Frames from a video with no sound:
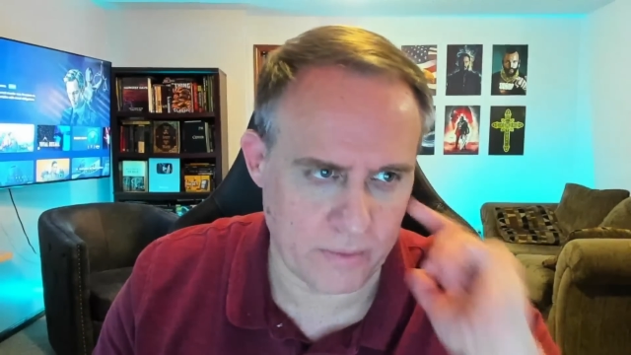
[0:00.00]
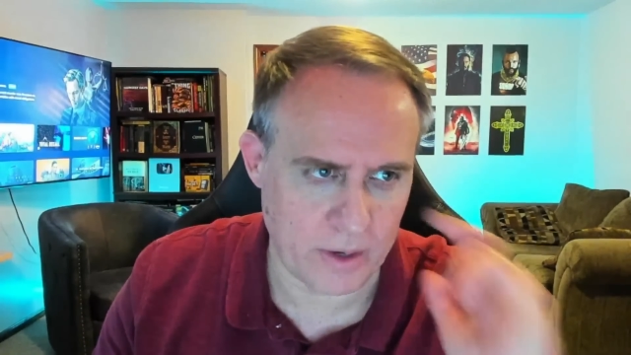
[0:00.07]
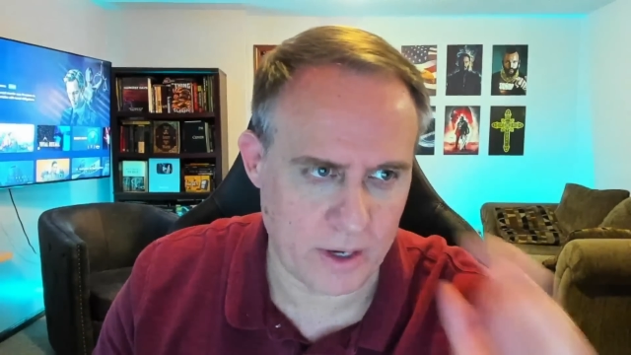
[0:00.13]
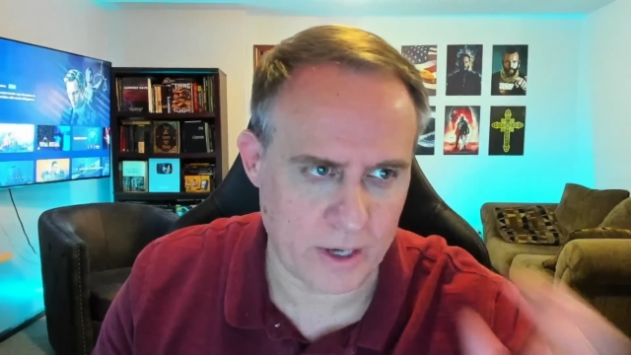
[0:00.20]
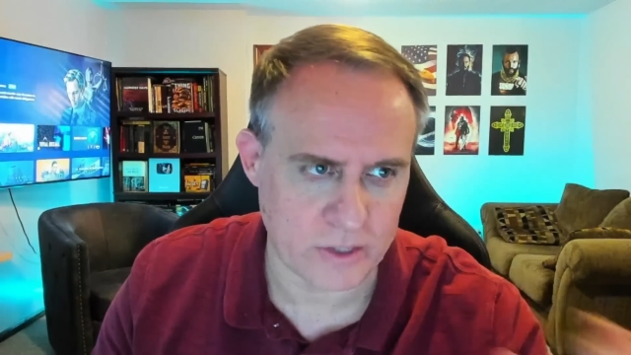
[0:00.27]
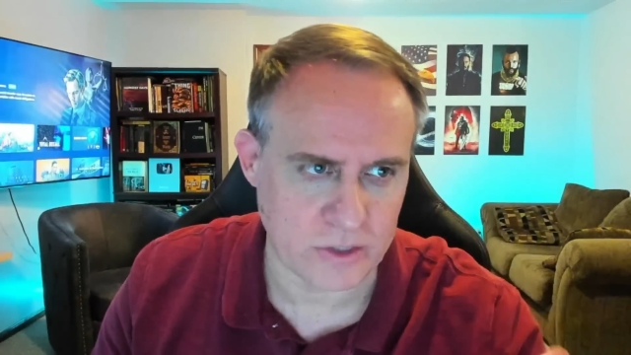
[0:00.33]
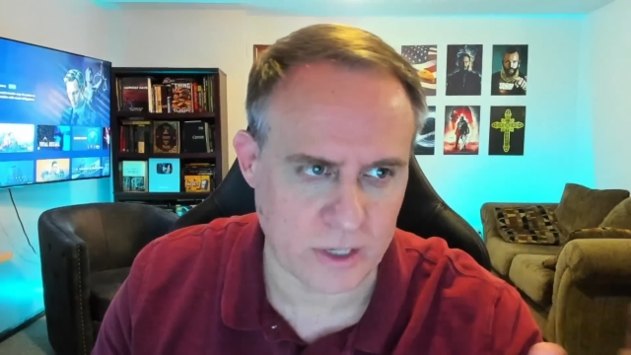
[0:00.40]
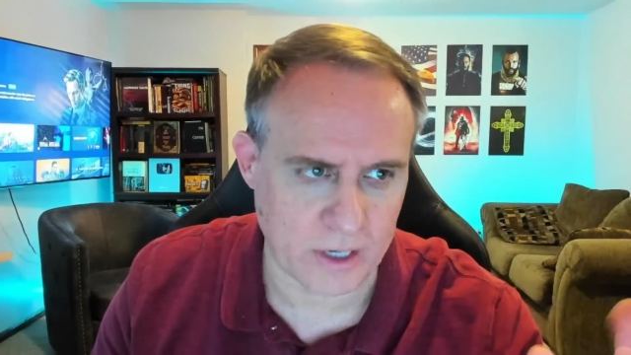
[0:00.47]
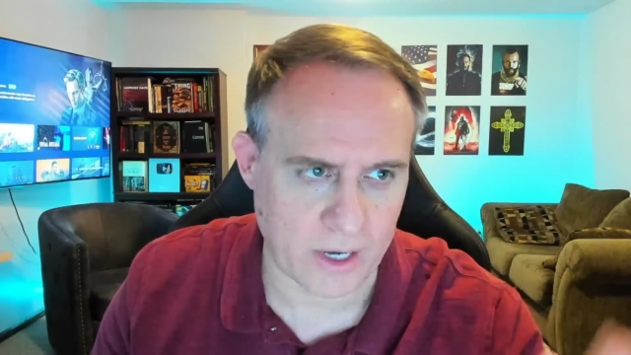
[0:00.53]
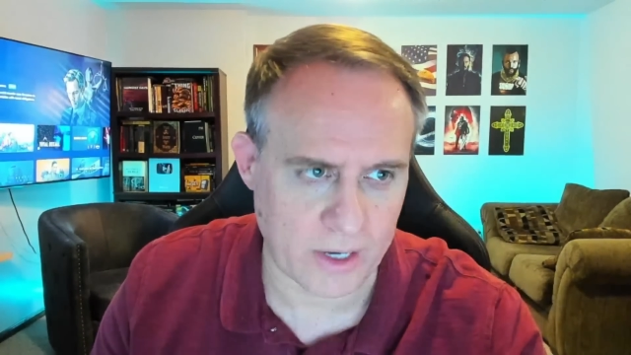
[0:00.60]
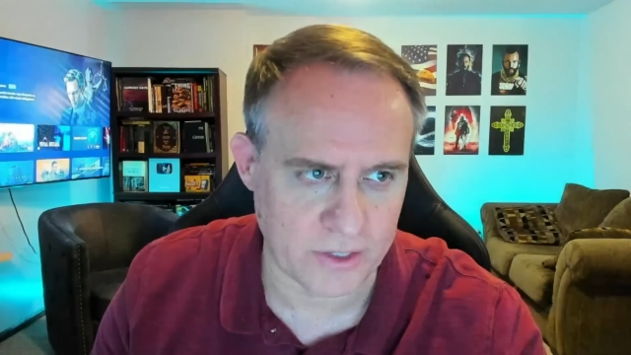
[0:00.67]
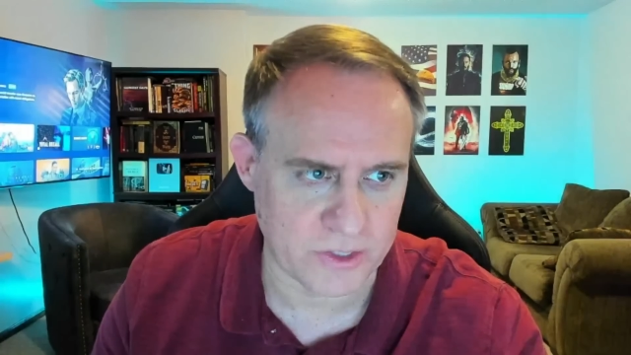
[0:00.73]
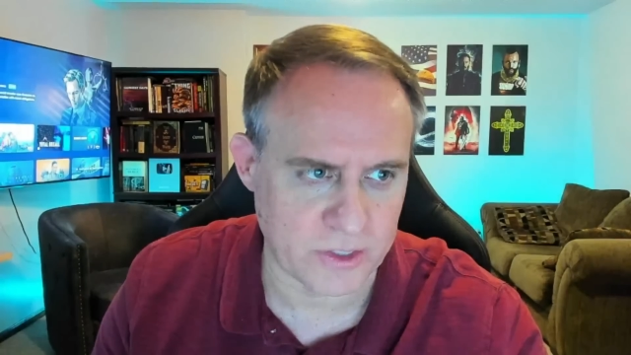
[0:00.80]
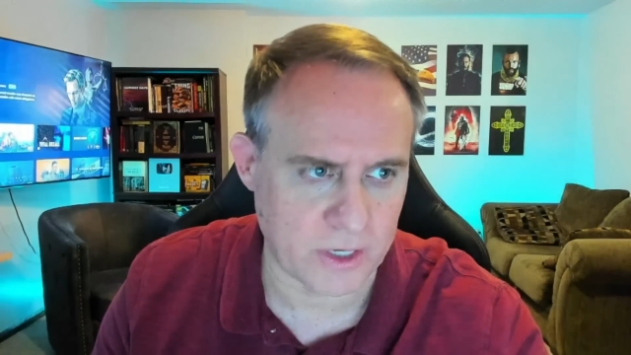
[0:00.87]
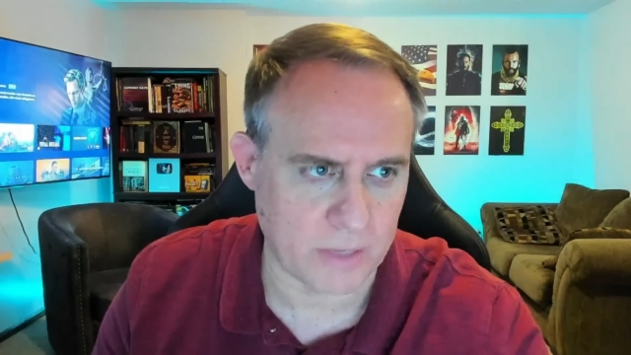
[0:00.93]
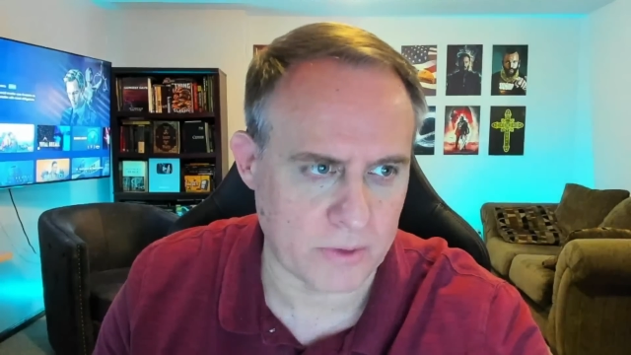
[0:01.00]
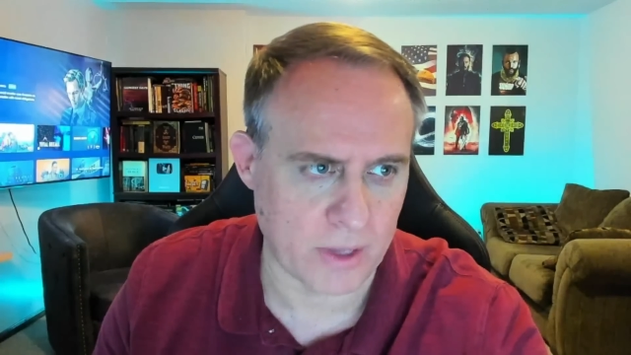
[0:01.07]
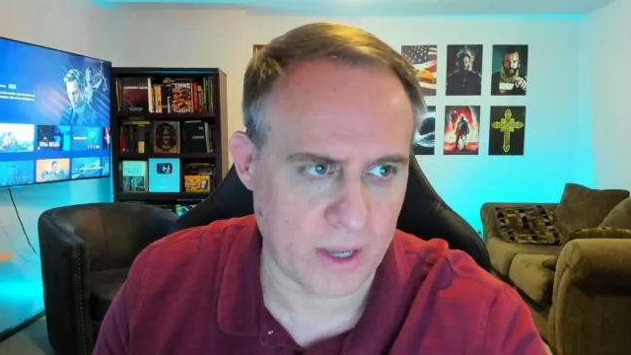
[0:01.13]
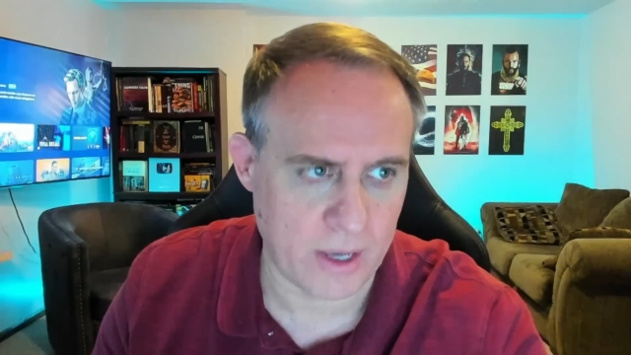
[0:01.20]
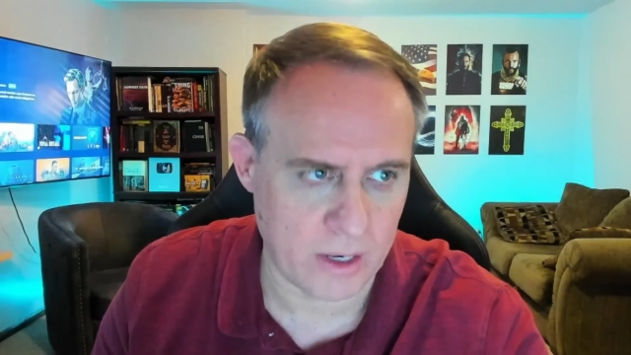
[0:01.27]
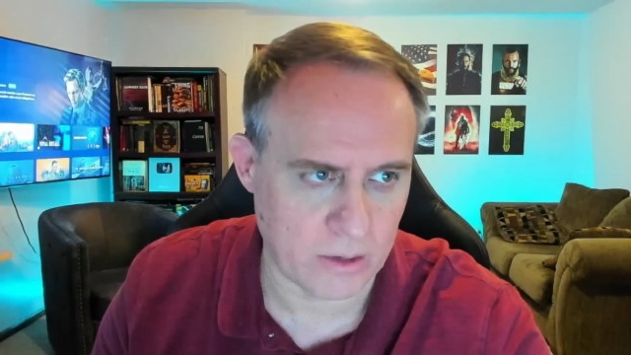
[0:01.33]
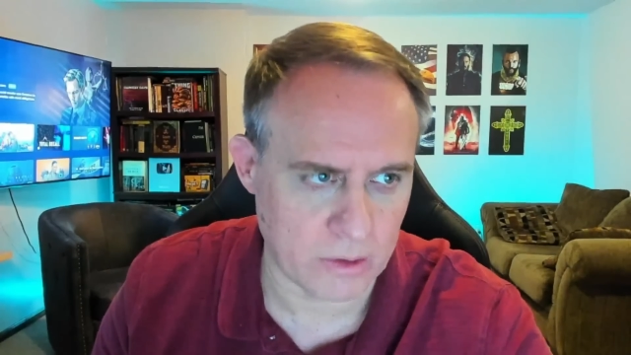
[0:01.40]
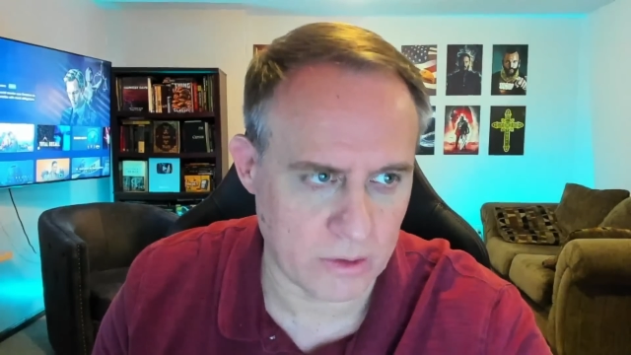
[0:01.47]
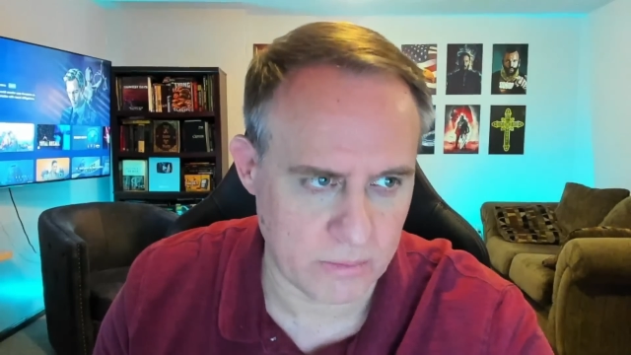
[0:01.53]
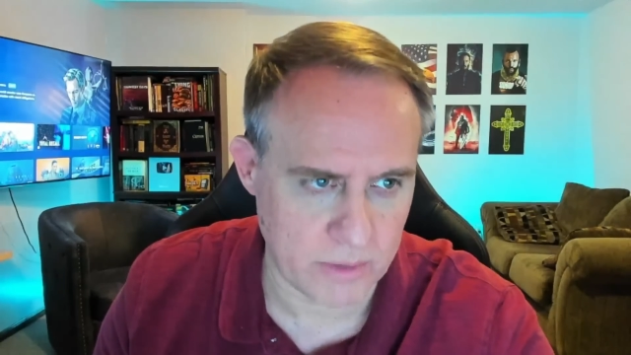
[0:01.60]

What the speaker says: And actually, I kind of skipped ahead a little